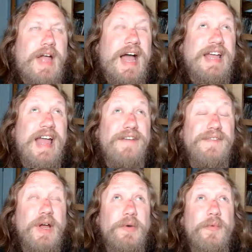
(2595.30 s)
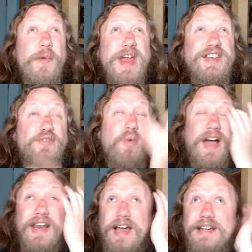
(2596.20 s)
I have not read
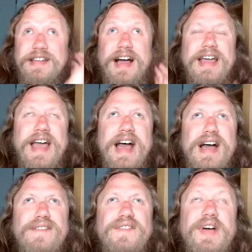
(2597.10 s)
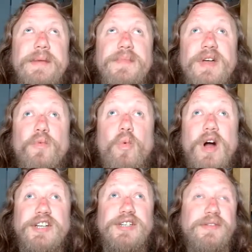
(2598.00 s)
Twilight. I have
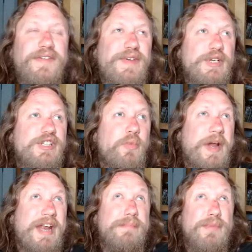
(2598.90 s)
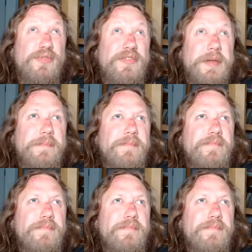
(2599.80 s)
watched the first Twilight movie,